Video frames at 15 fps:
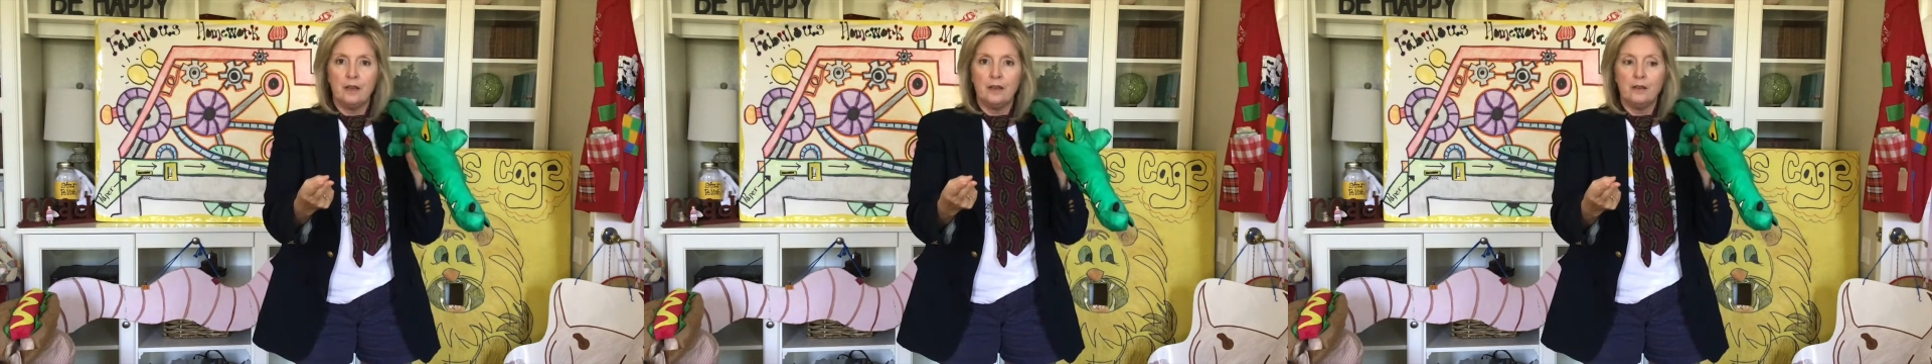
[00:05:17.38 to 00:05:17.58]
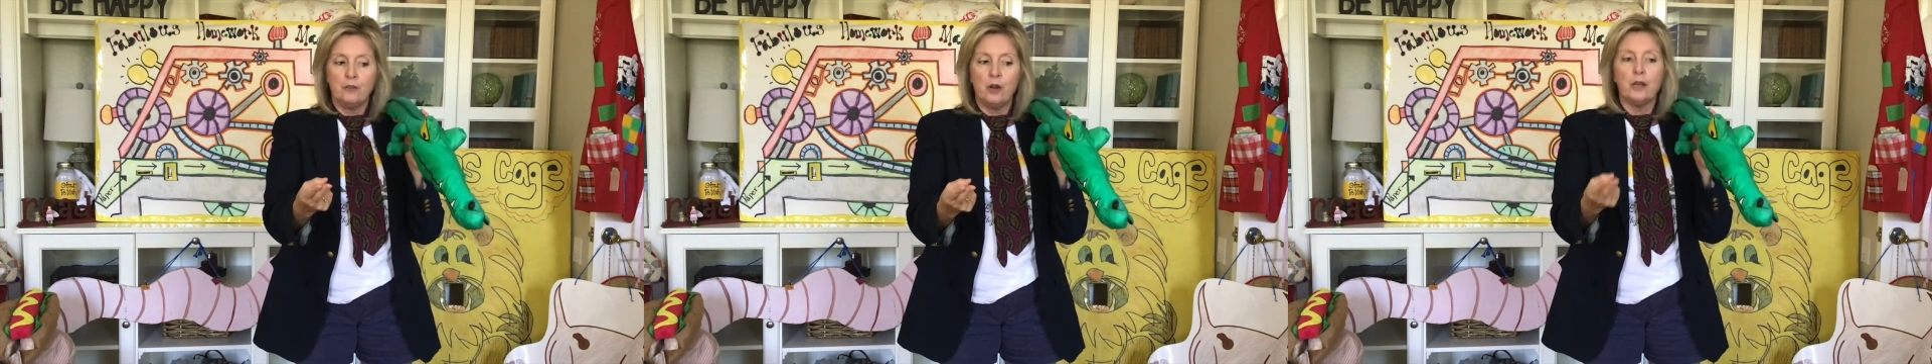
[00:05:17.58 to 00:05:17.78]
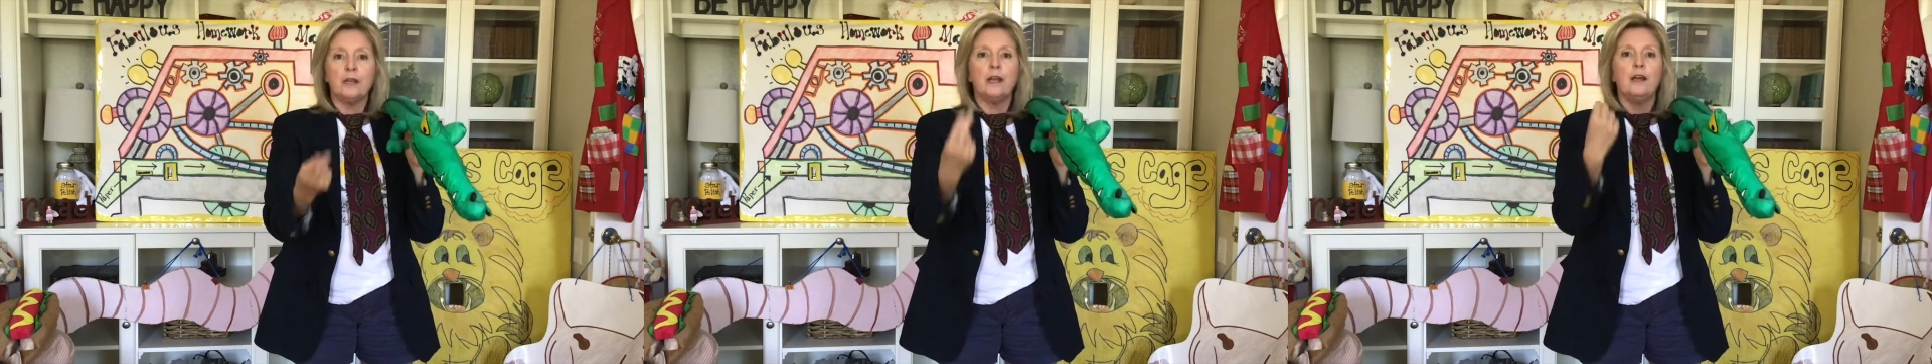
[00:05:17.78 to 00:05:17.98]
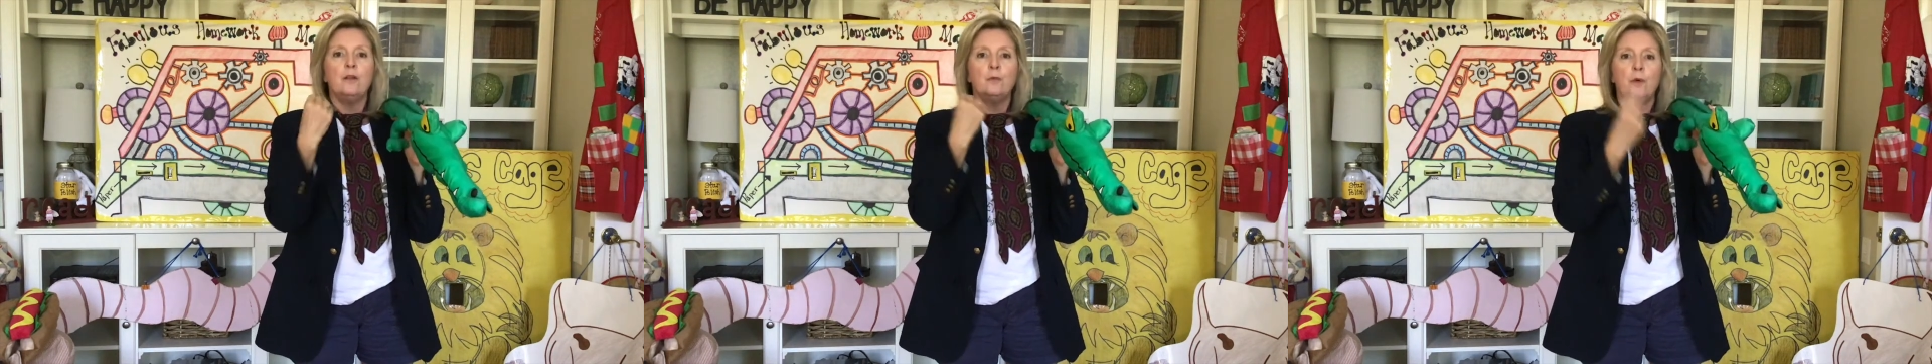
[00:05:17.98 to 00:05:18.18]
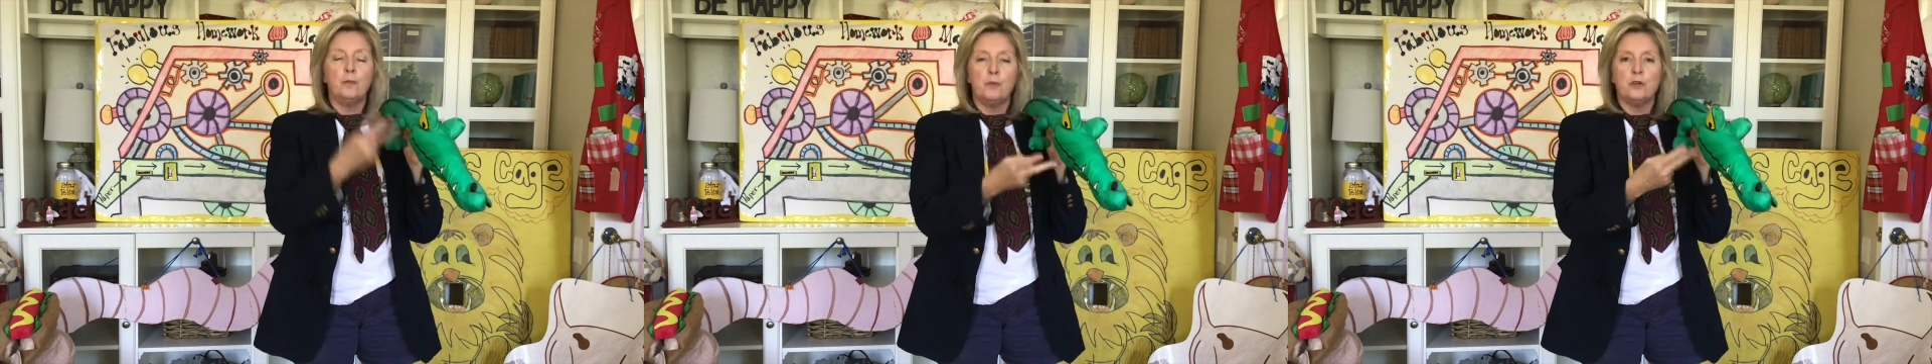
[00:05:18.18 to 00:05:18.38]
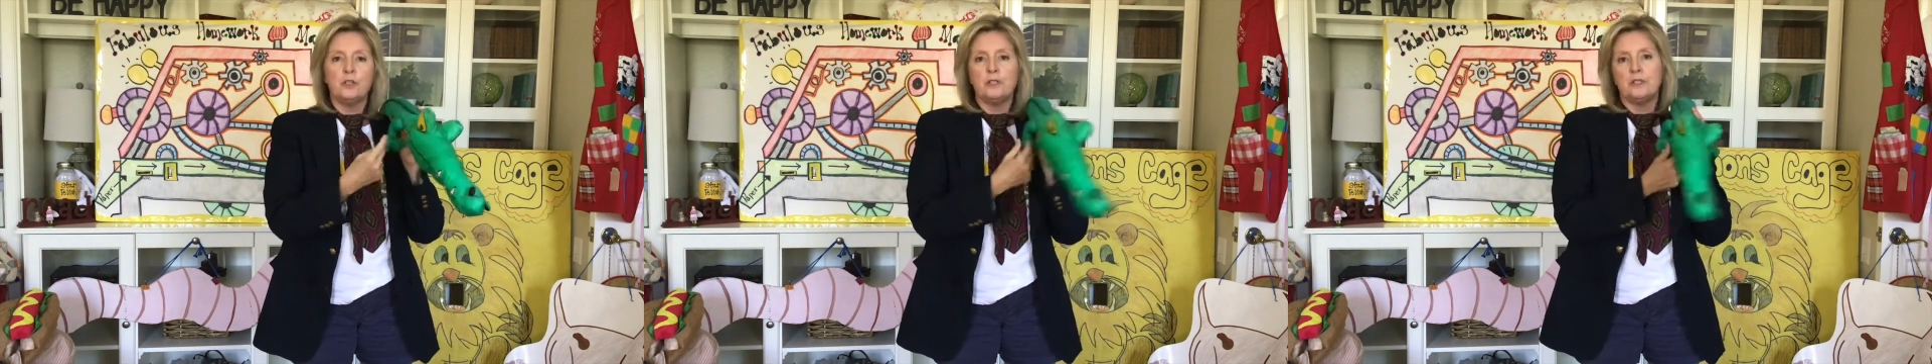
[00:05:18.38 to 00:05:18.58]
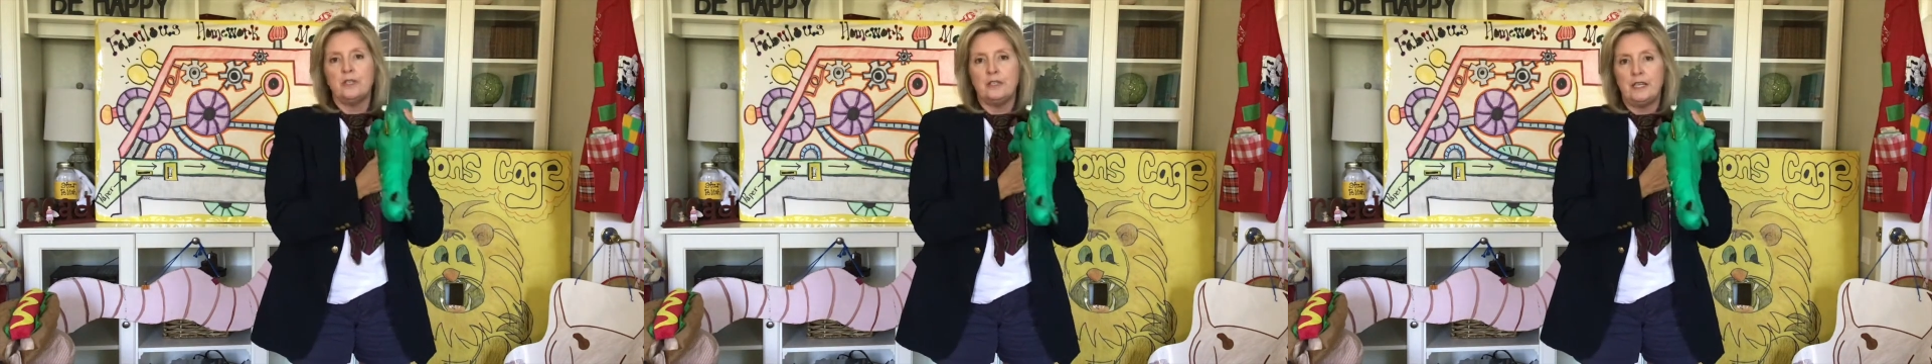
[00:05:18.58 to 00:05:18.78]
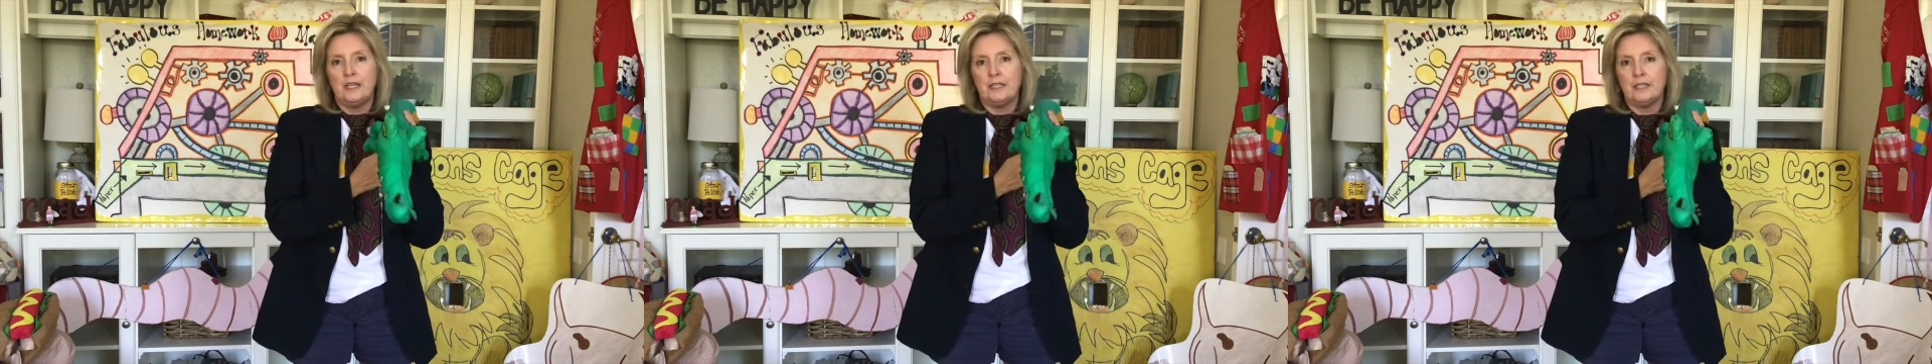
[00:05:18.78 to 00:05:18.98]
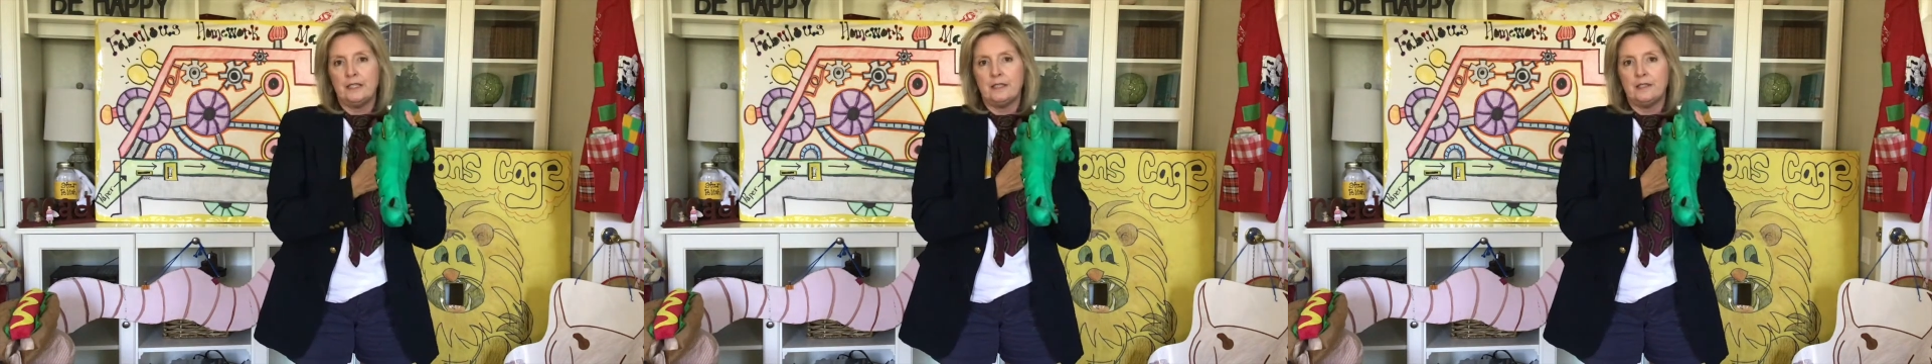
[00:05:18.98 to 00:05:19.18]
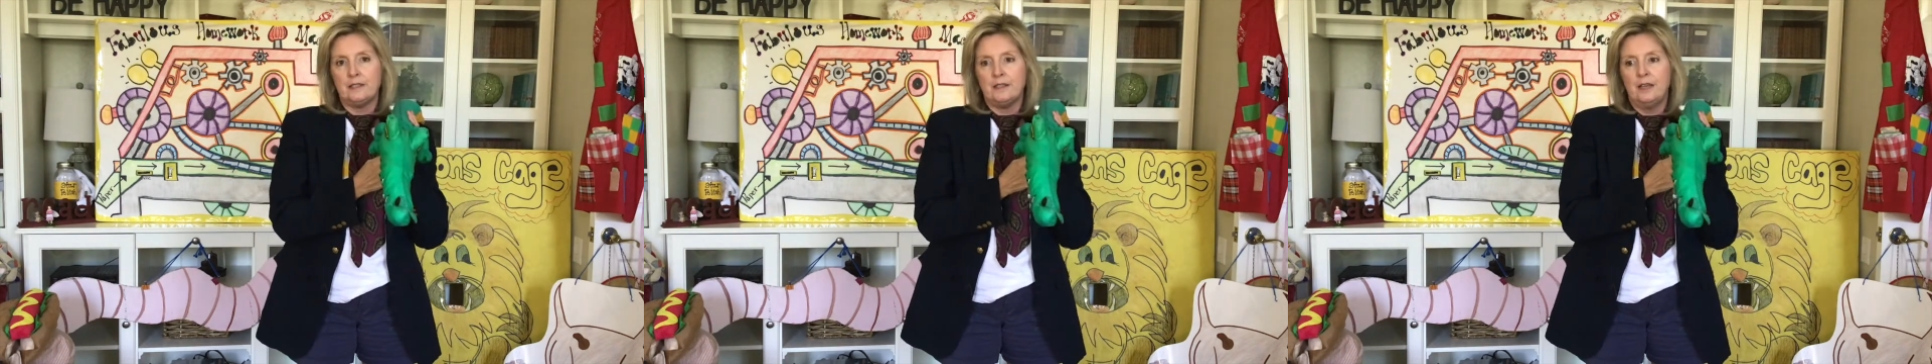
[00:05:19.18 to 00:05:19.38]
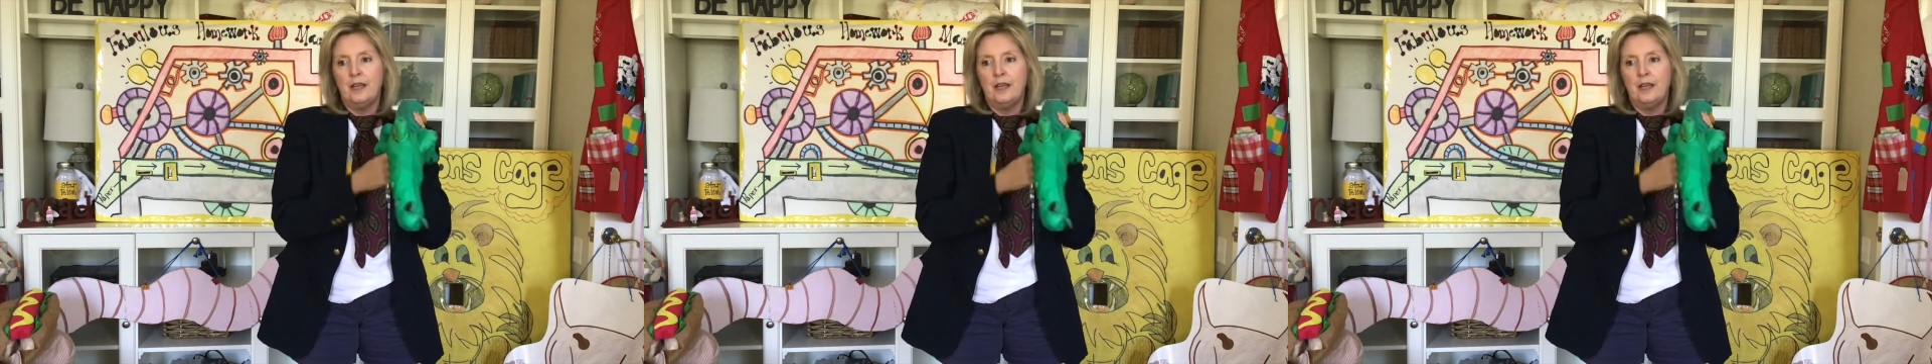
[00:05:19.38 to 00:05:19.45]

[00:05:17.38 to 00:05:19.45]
crocodile, and one person's the dentist.